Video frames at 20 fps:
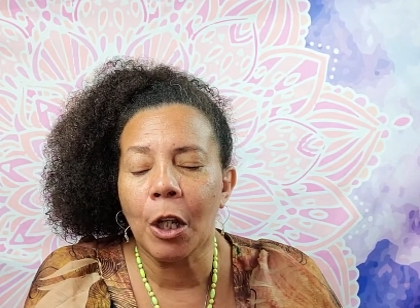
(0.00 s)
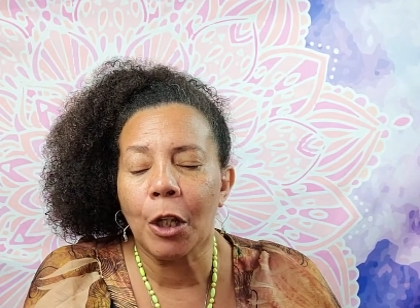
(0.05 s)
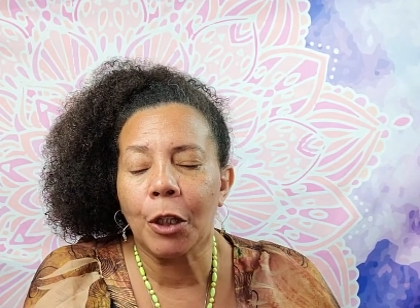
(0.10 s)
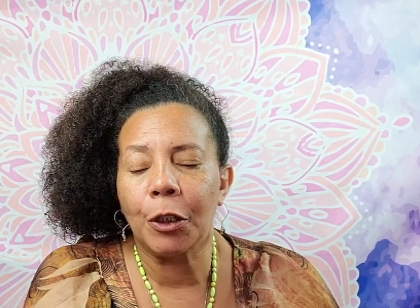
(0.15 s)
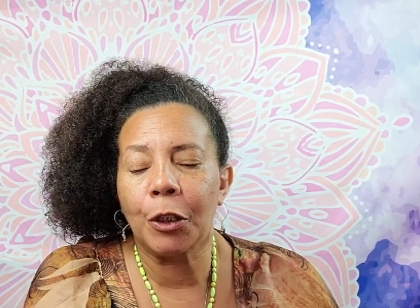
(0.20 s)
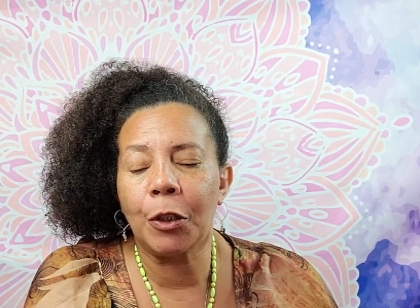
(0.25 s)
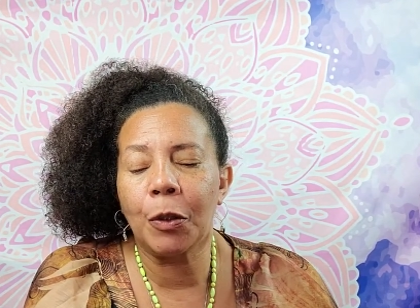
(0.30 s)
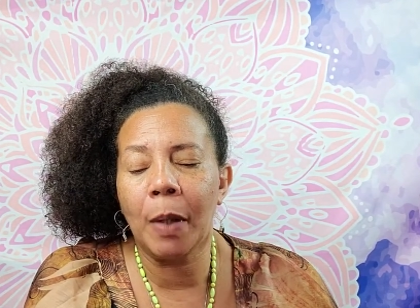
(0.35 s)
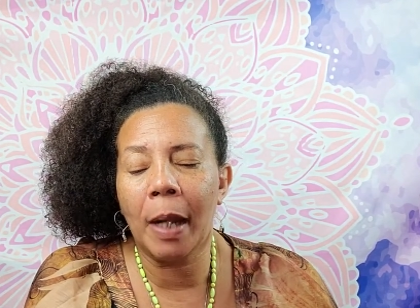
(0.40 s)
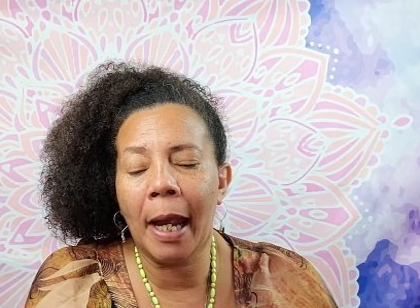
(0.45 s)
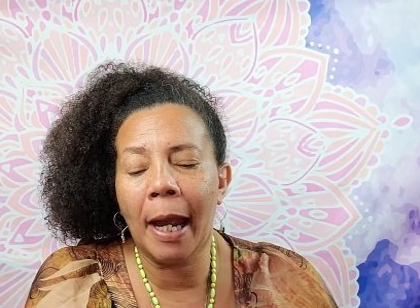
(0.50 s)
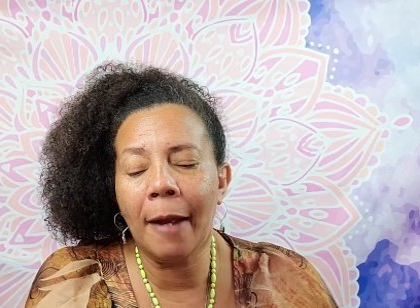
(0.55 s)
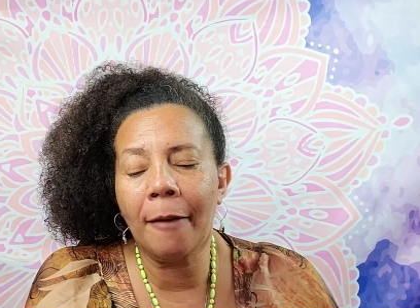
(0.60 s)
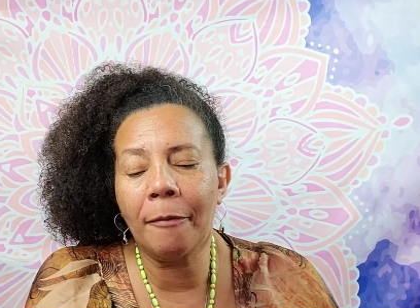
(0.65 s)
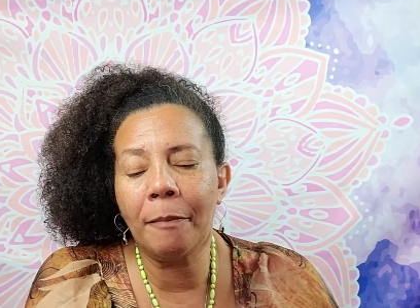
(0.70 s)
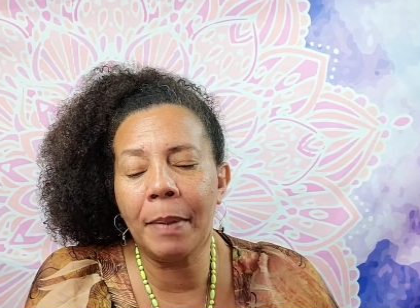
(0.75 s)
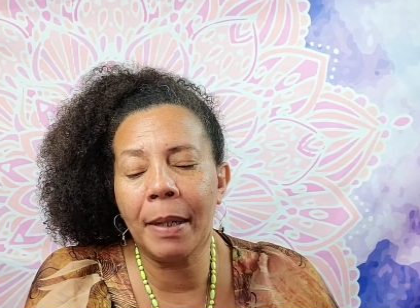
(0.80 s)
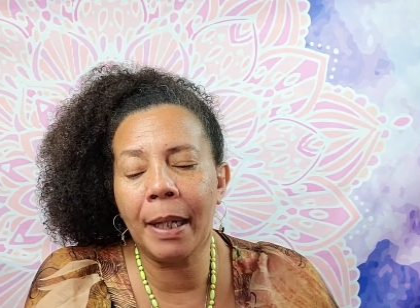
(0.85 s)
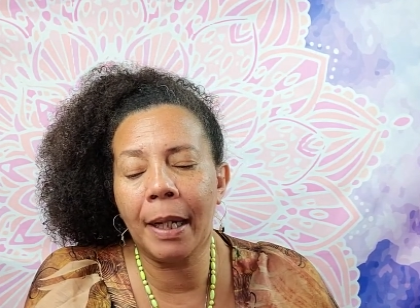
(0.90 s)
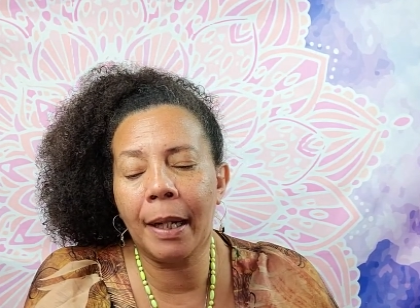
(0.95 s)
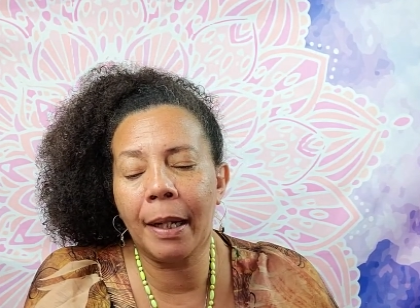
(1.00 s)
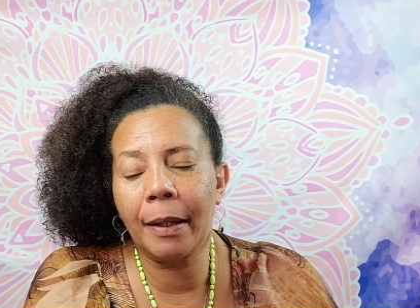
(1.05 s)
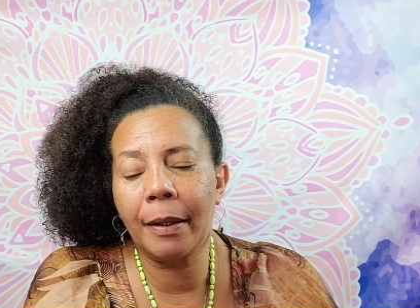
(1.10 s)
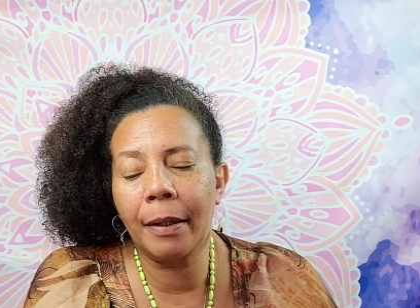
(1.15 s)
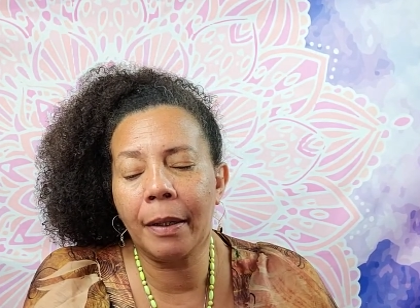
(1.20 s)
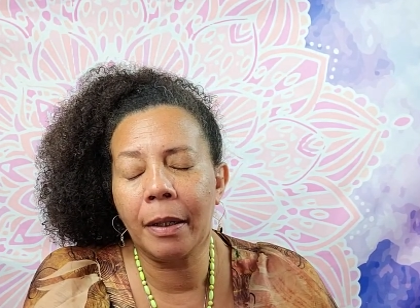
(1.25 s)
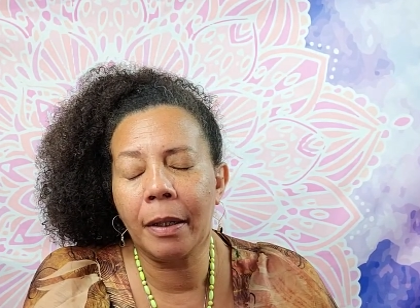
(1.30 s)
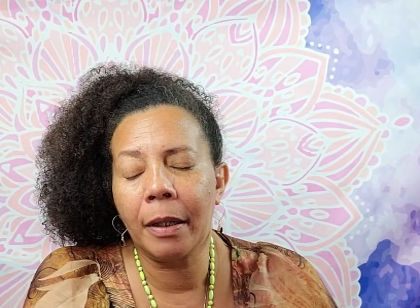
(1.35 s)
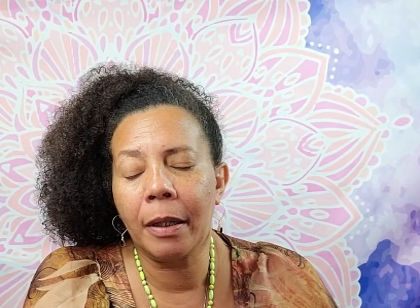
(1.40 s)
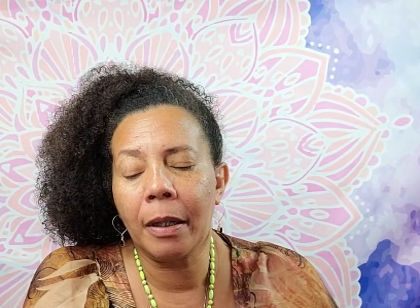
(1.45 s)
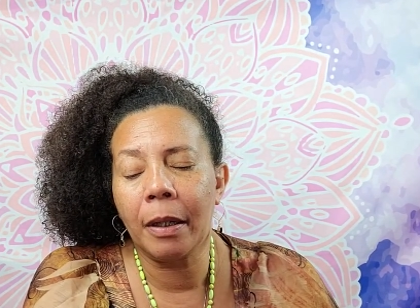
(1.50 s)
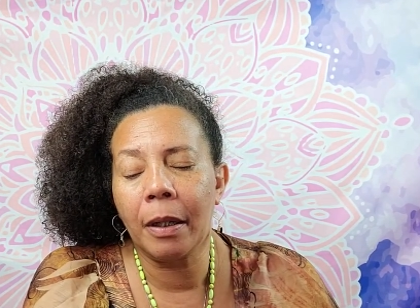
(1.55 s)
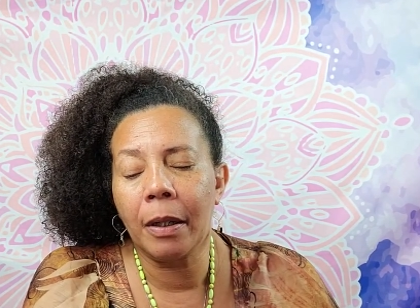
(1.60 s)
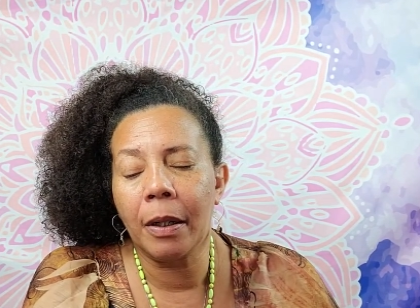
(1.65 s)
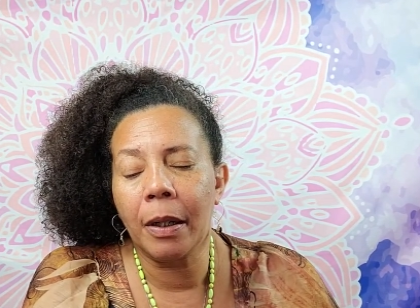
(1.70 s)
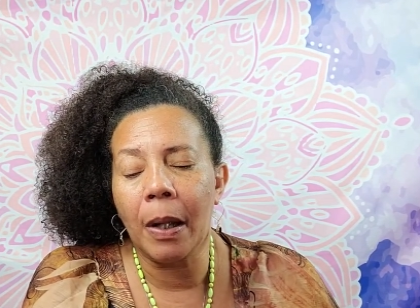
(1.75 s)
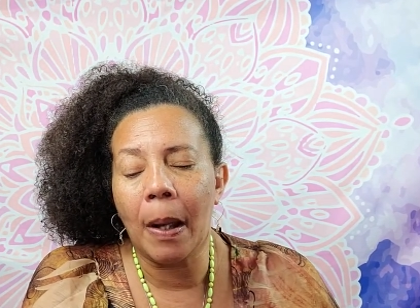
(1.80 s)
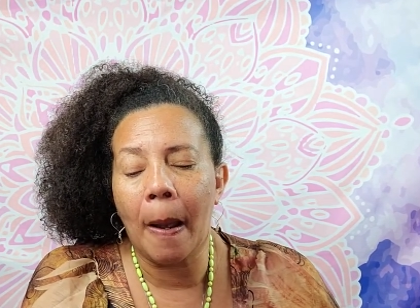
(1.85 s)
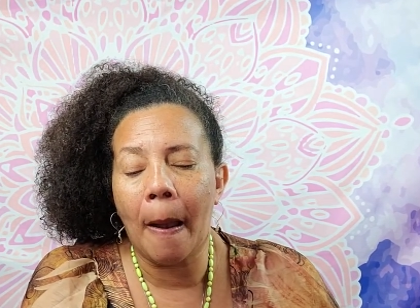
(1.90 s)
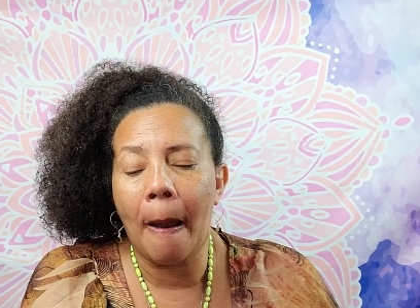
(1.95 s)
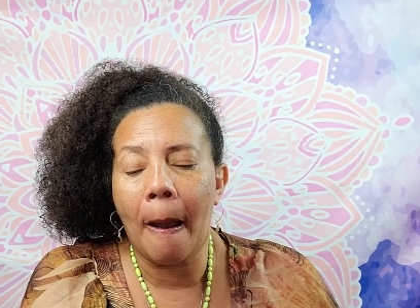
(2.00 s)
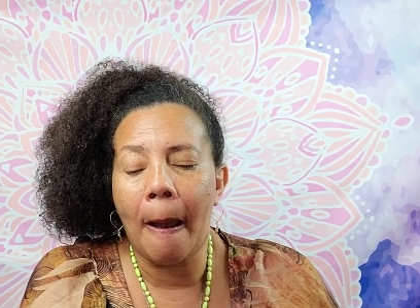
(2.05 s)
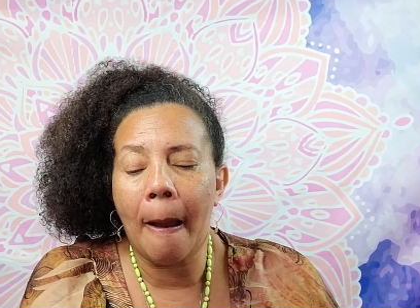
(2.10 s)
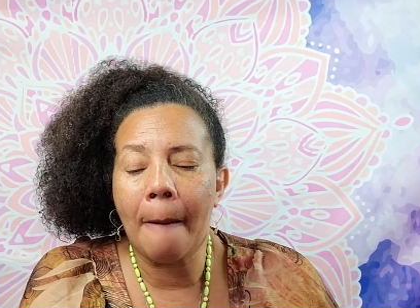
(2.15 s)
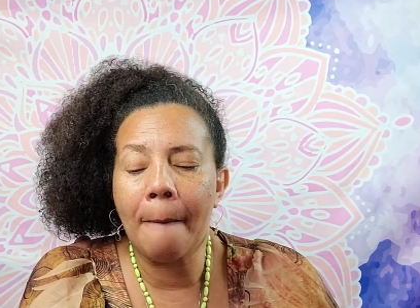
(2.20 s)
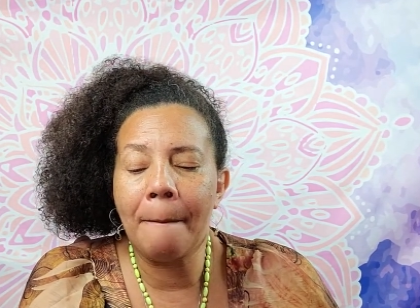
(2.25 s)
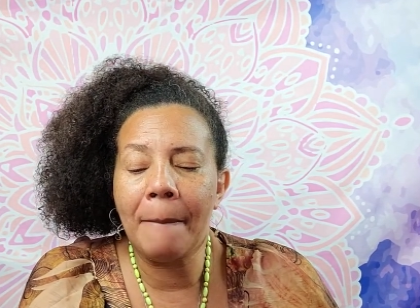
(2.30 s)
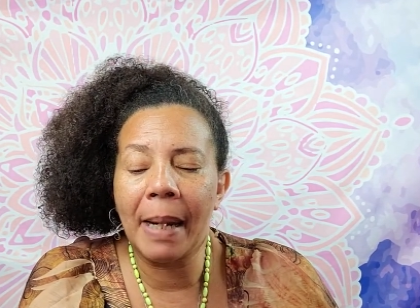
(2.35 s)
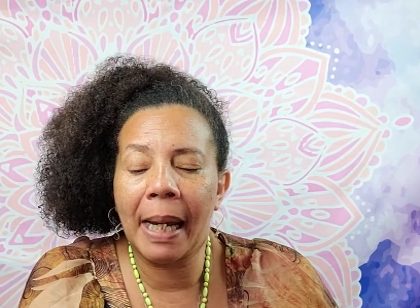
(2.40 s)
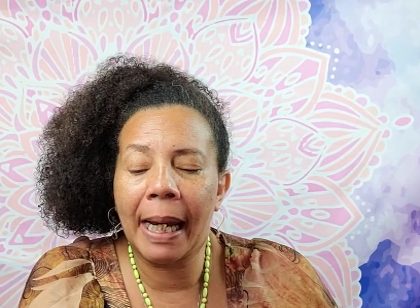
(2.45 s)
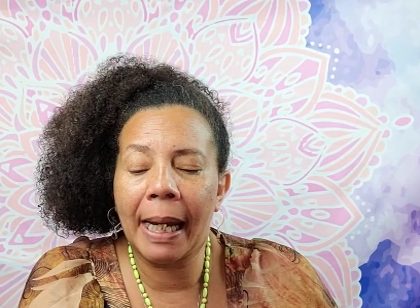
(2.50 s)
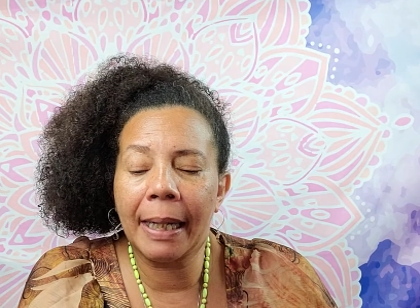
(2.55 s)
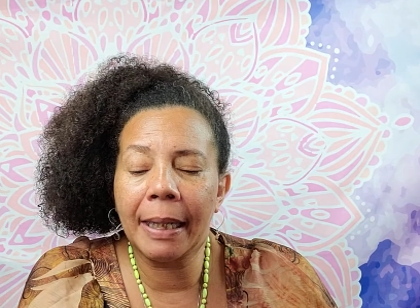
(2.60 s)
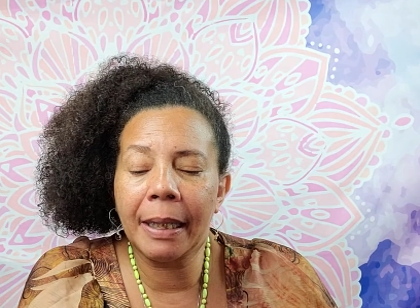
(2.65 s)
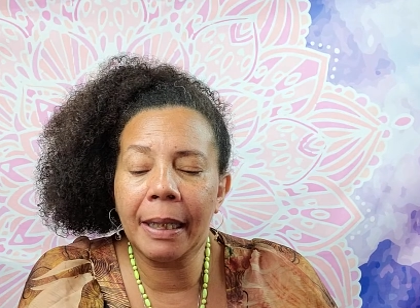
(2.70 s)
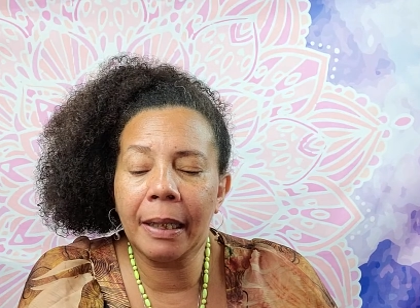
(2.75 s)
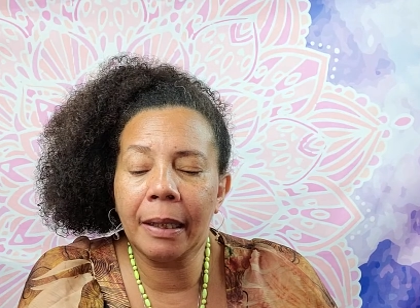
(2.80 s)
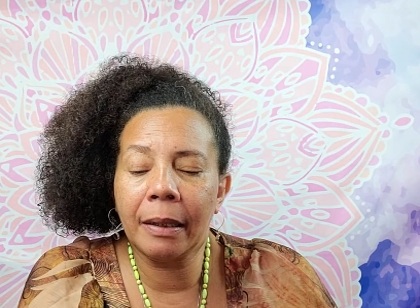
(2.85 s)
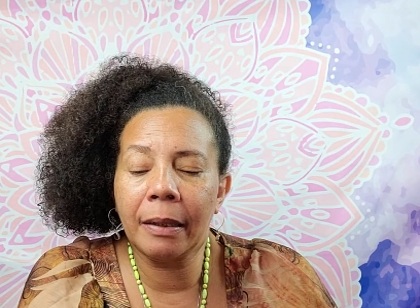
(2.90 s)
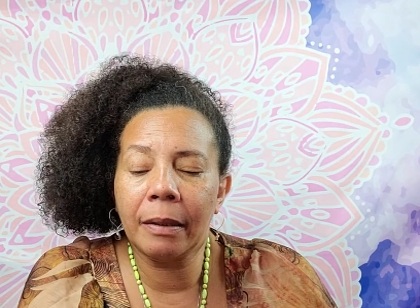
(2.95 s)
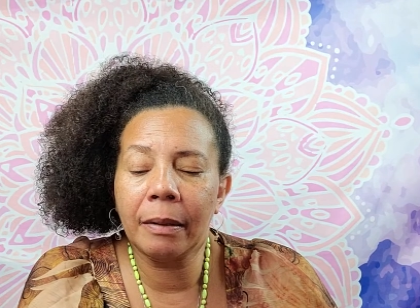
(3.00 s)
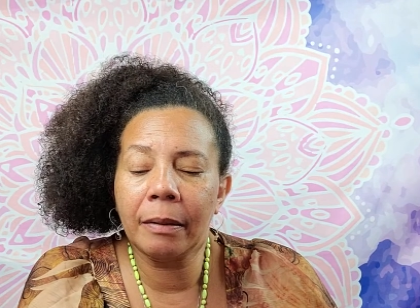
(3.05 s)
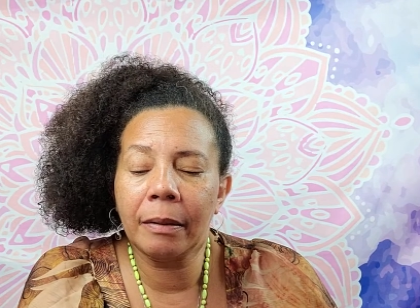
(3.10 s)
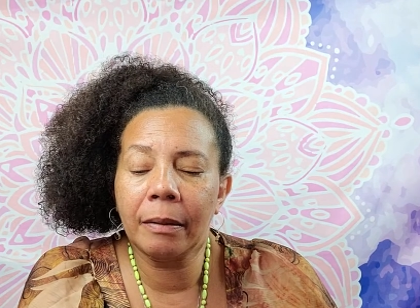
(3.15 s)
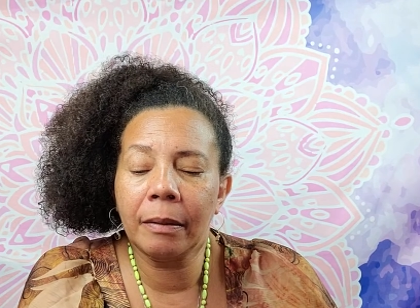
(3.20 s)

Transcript: You have been abandoned